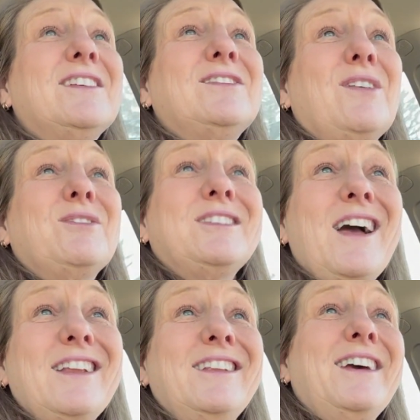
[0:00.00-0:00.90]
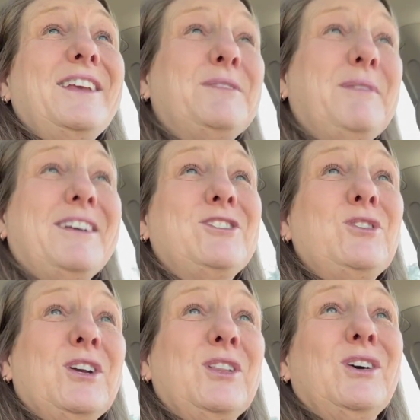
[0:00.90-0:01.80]
So it's kind of nice because
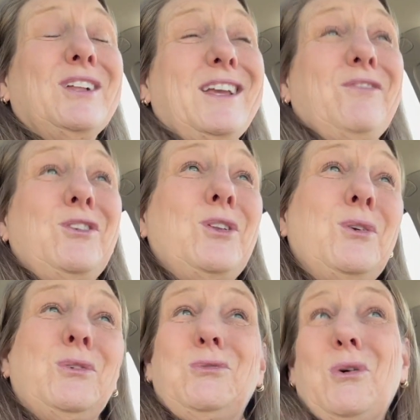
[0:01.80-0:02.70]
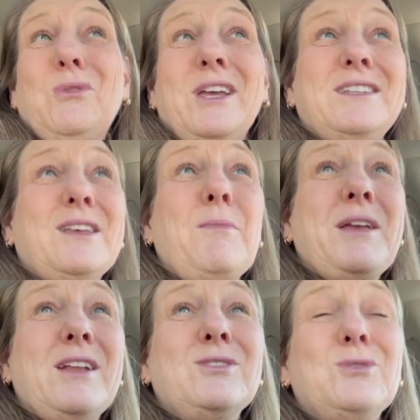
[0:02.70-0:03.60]
you can look, like if you know you don't like
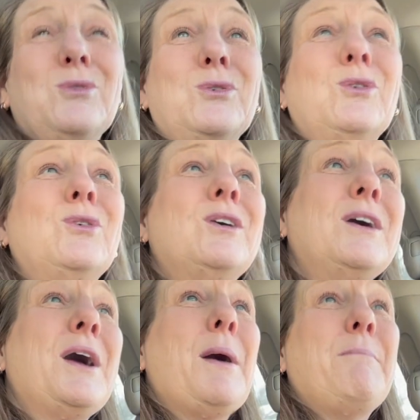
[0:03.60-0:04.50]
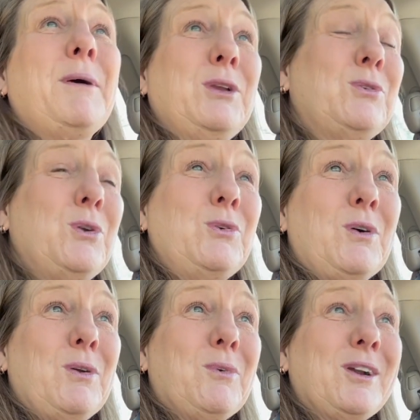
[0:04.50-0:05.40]
subbing at a school, but you know you
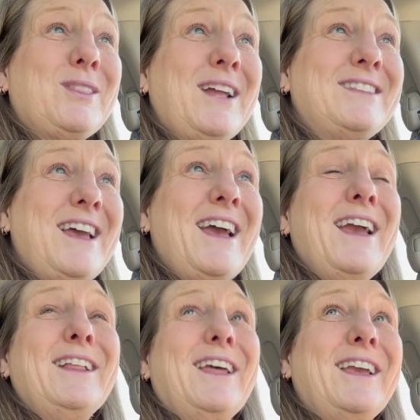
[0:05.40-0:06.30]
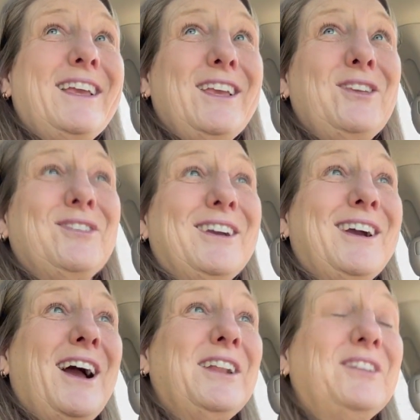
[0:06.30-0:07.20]
want to work that day, like you can
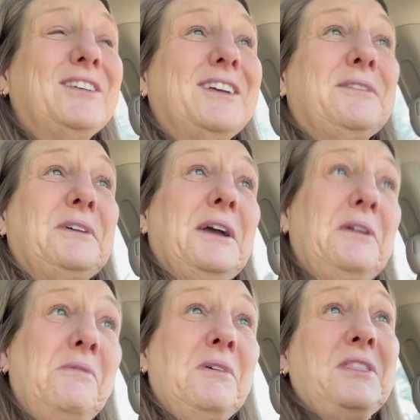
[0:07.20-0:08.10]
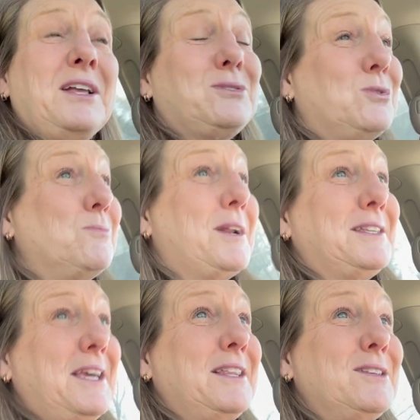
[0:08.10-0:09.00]
kind of look and go, okay, I don't want that school, but I'll
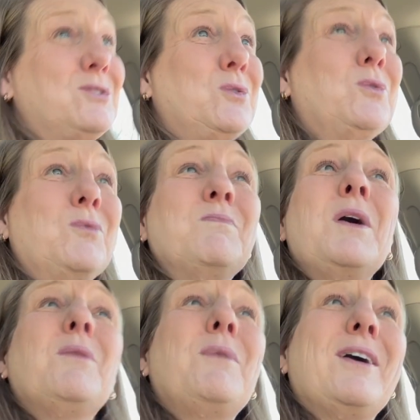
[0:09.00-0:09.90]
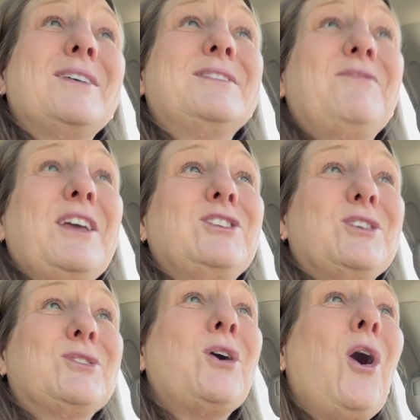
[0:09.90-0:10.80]
take this school. Whereas if they
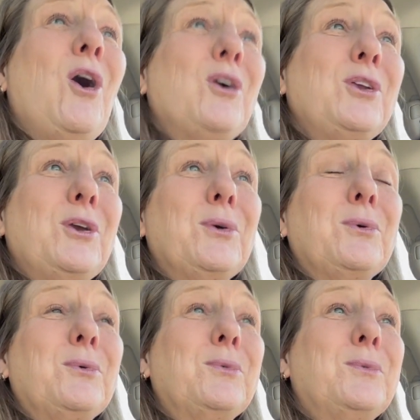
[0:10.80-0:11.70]
just call you,